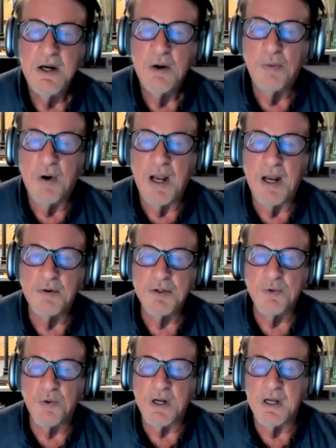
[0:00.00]
while I
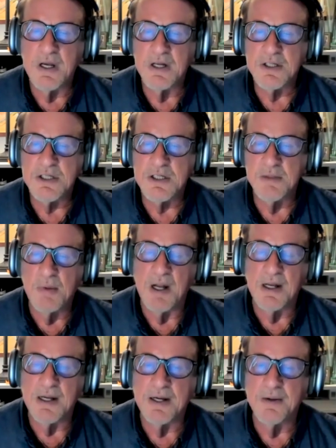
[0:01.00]
was working in
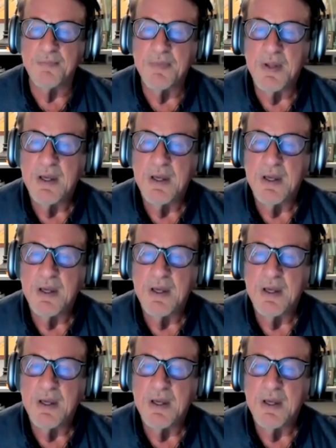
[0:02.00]
Somalia